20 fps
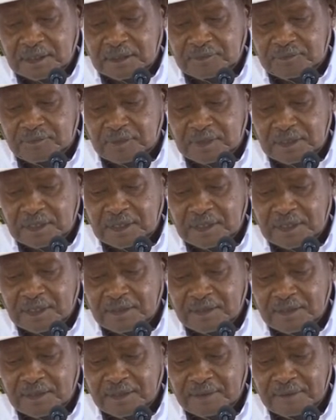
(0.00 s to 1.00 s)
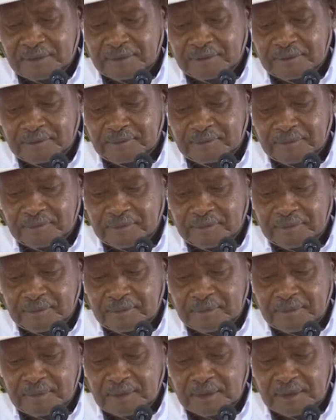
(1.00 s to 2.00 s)
care for one another,
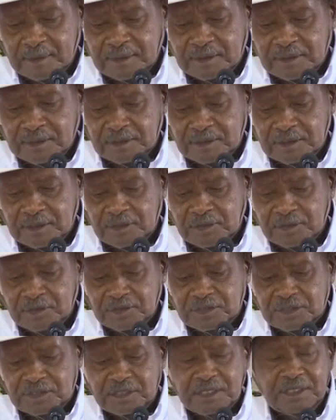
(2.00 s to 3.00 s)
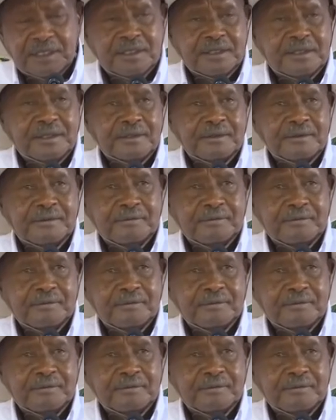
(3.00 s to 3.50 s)
generosity,